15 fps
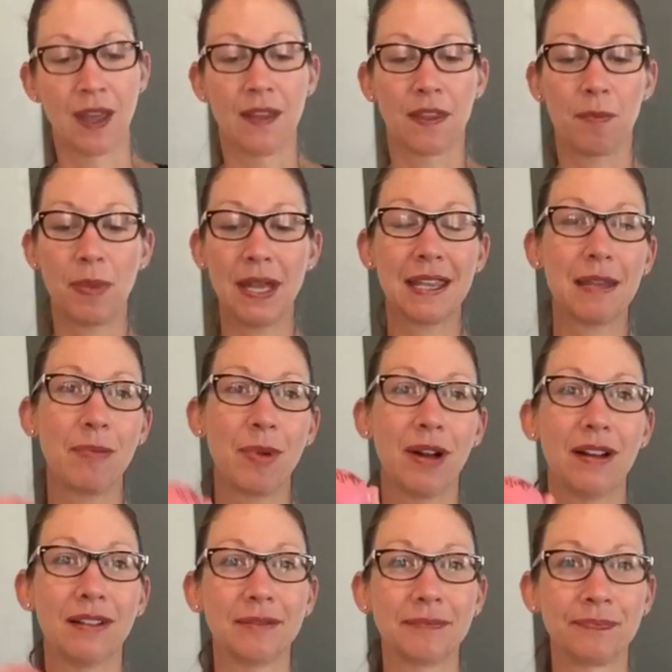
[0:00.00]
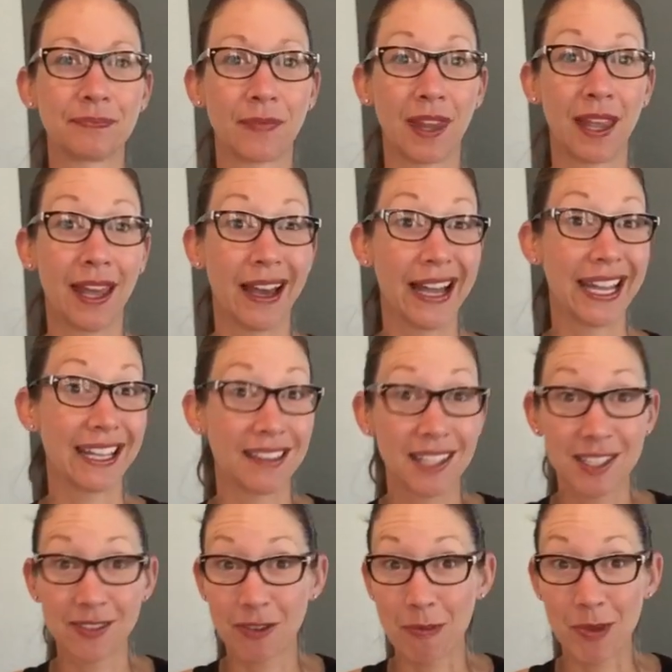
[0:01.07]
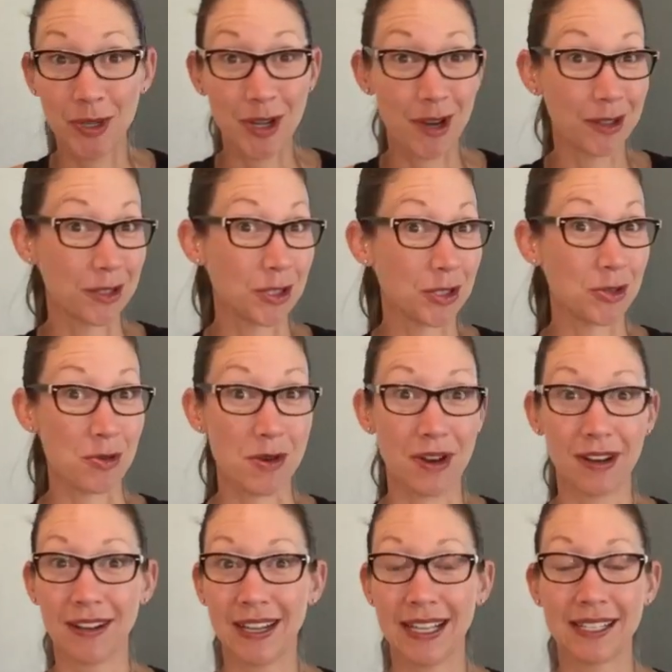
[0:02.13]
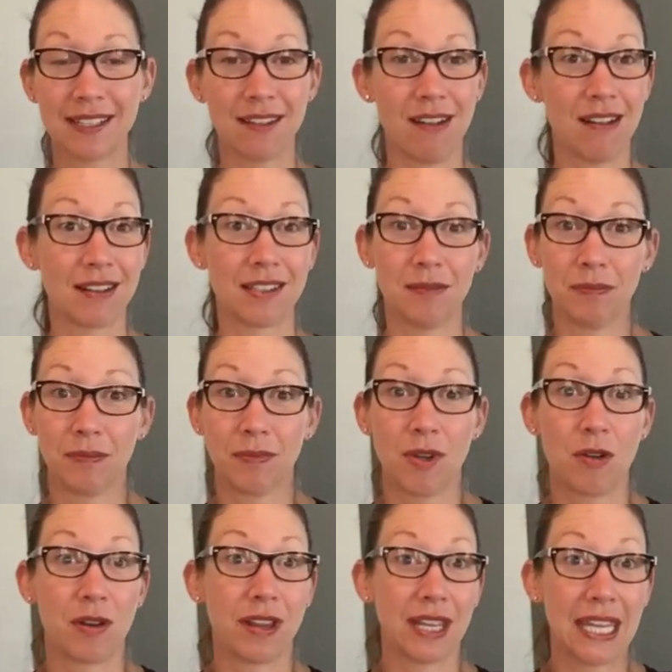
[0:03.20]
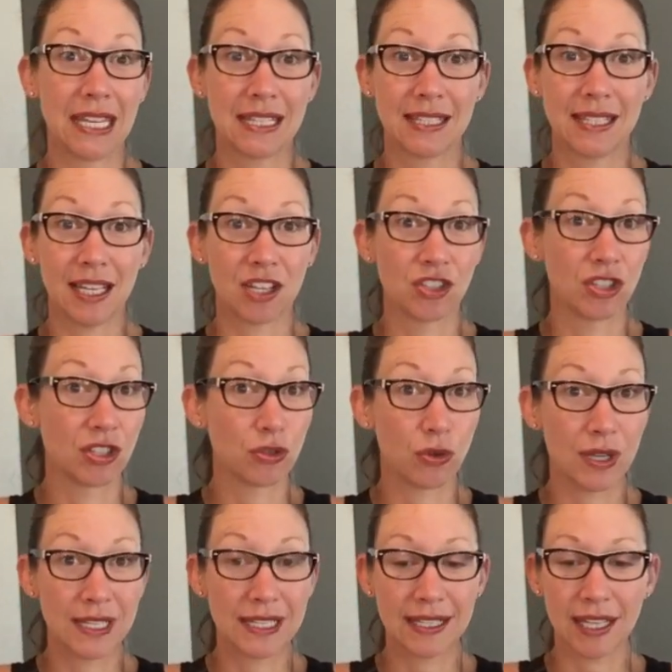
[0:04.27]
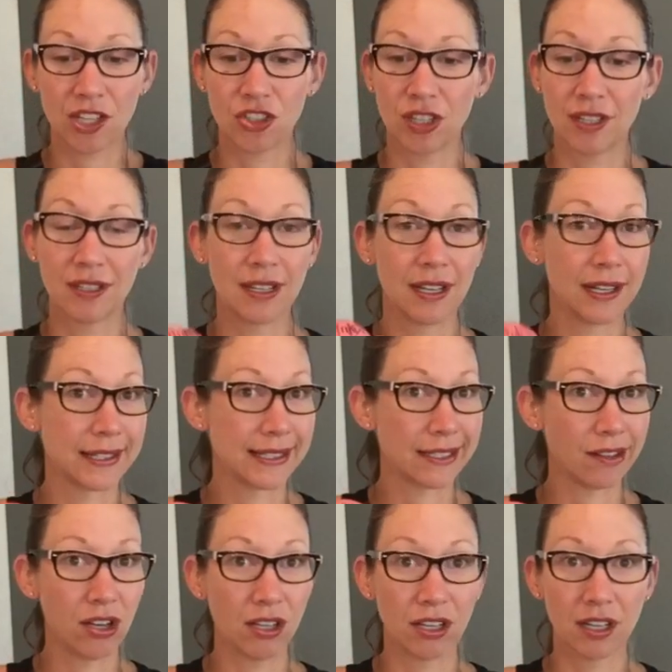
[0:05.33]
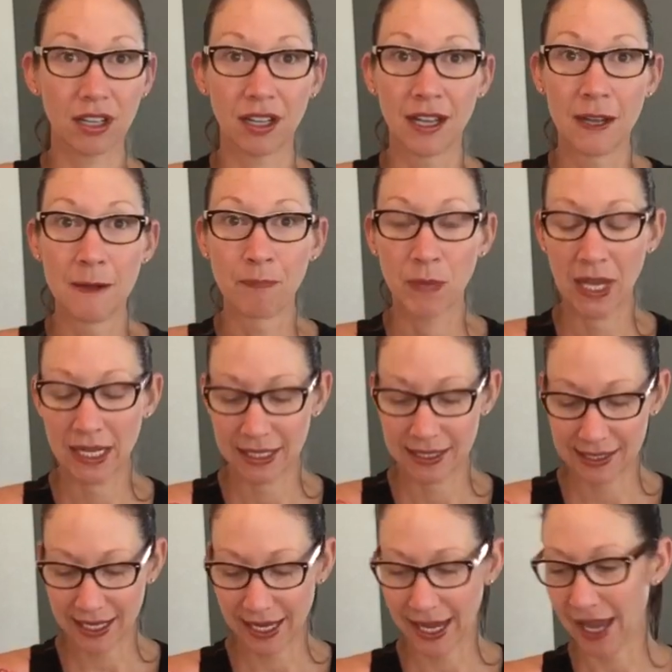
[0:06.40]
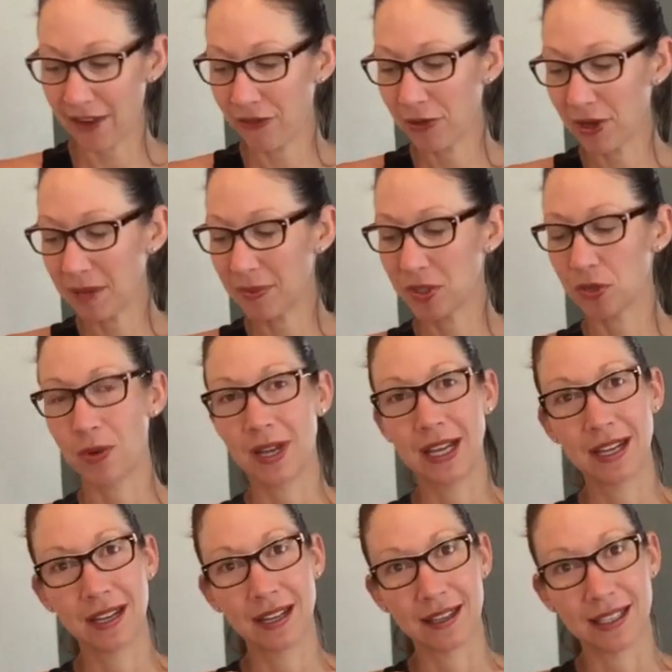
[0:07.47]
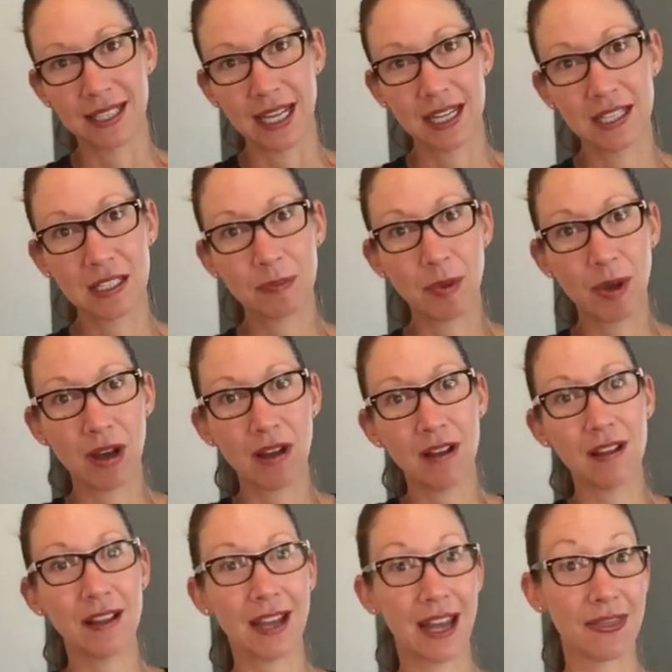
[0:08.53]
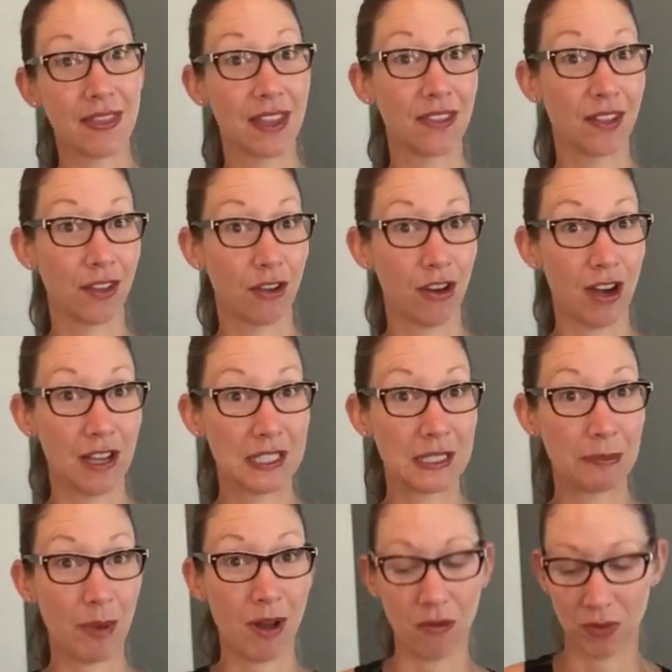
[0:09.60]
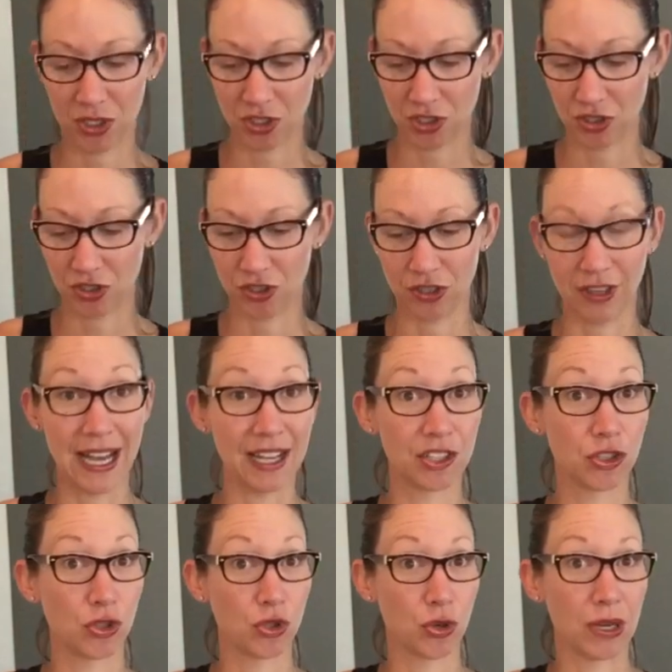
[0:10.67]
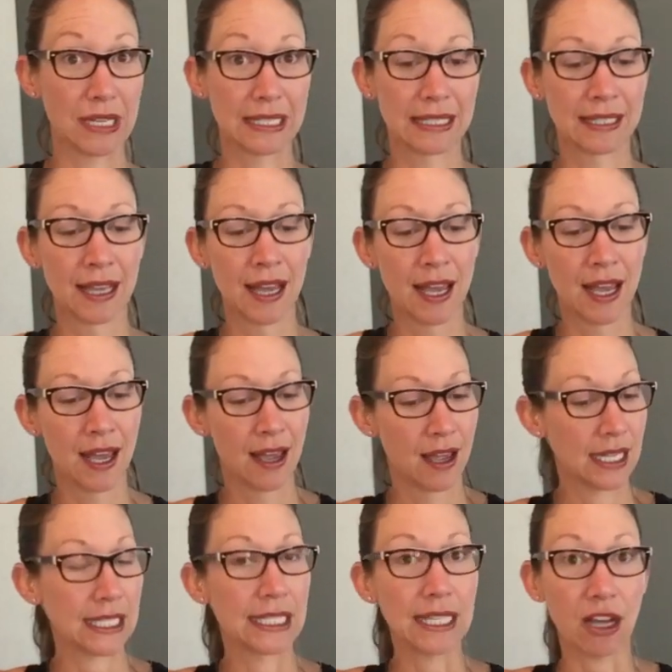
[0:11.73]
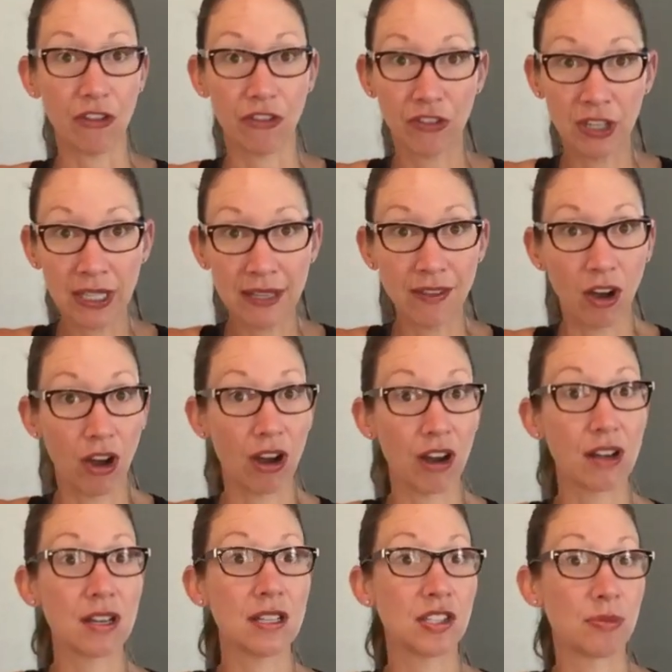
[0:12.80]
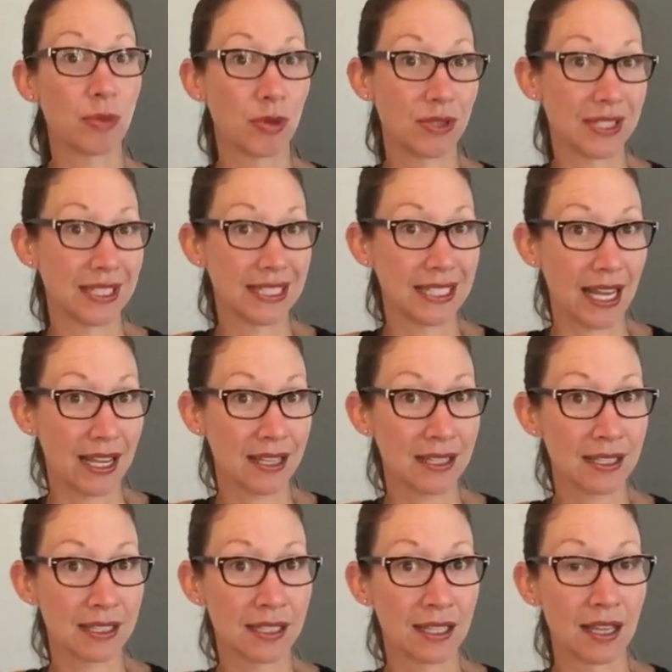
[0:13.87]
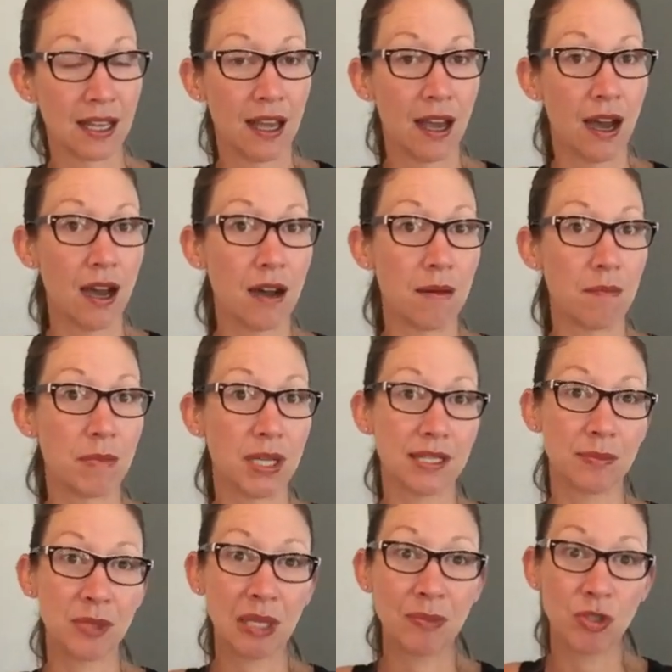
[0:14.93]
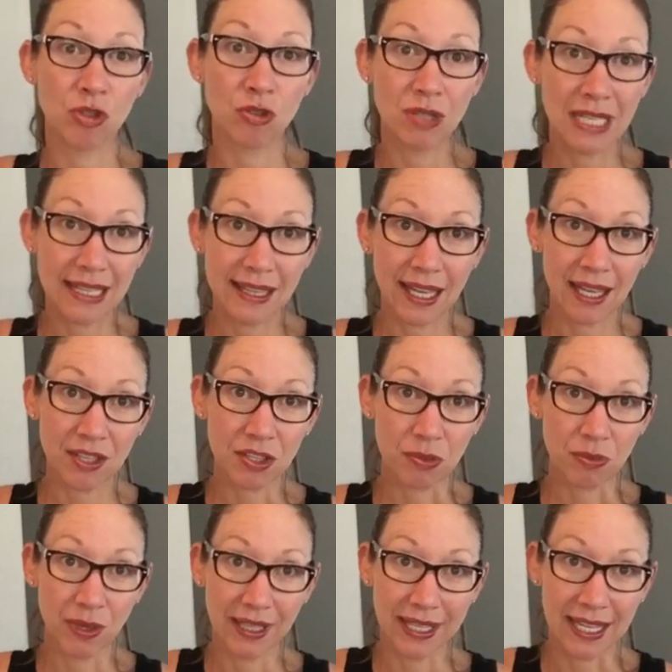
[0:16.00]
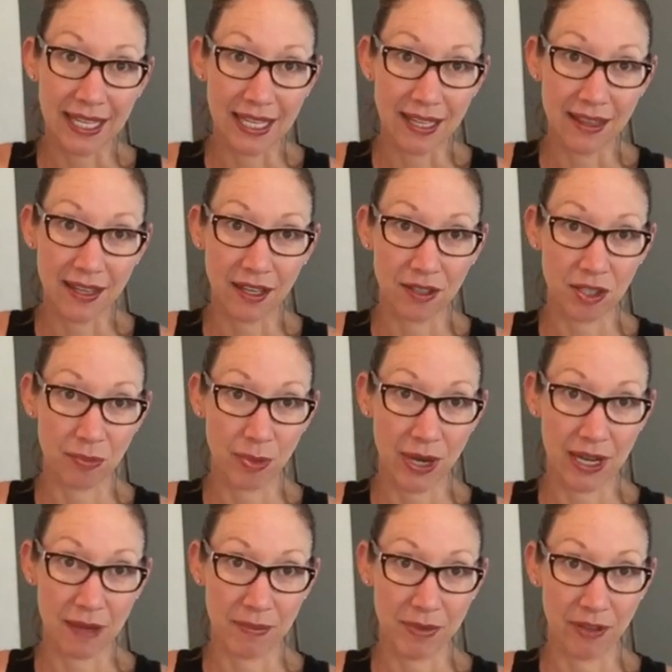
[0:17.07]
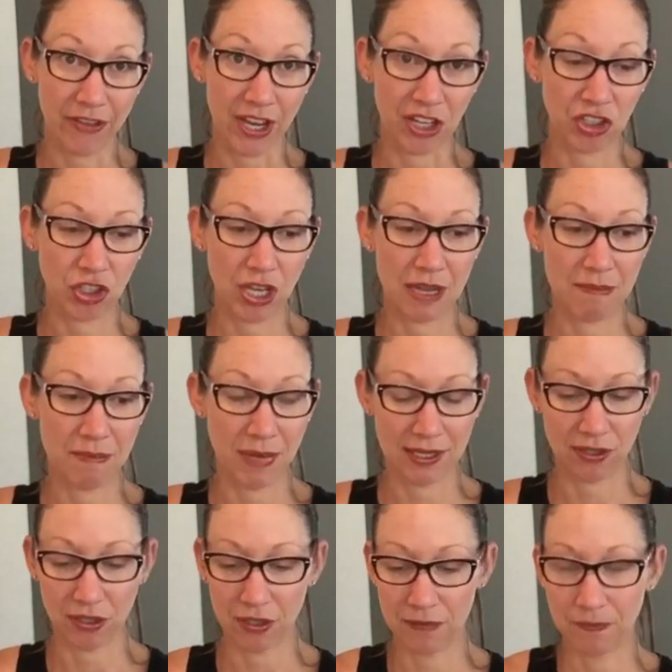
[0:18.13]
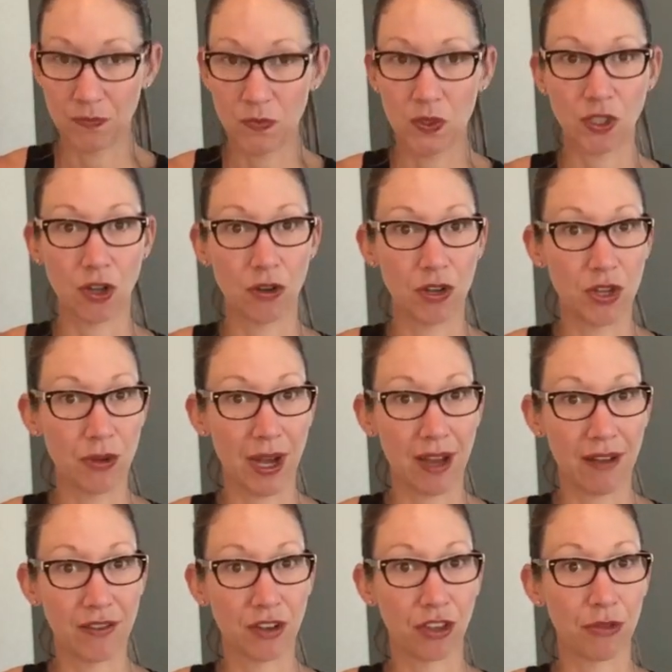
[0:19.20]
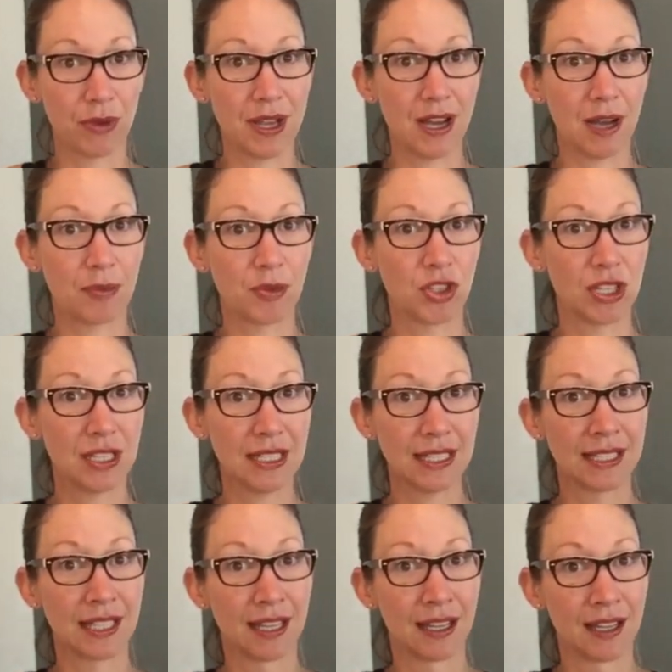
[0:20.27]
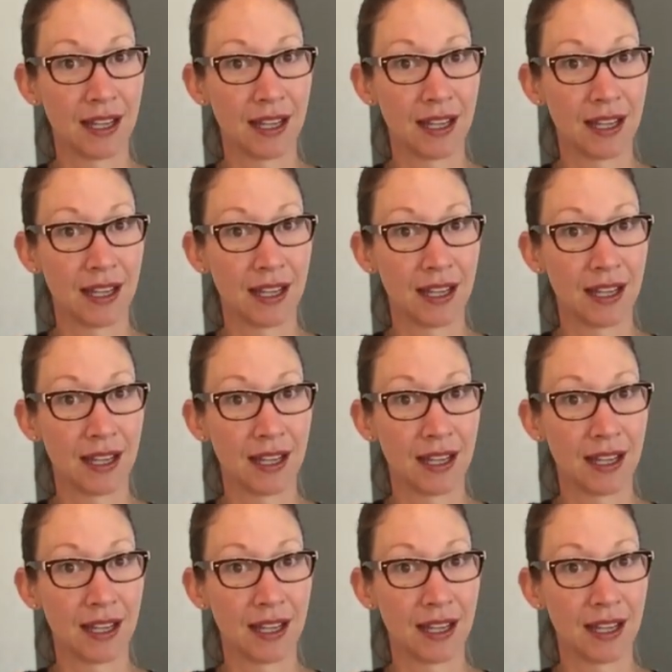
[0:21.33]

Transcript: The pinky ball, I get these from the dollar store. It's awesome. Go to the kids section, the toy section, it's $1. And it's like halfway between the tennis ball and then the lacrosse ball, which is your last choice. Definitely the hardest, most intense, but sometimes you need that to really get in there to break up the fascia and muscle. So you have your three options,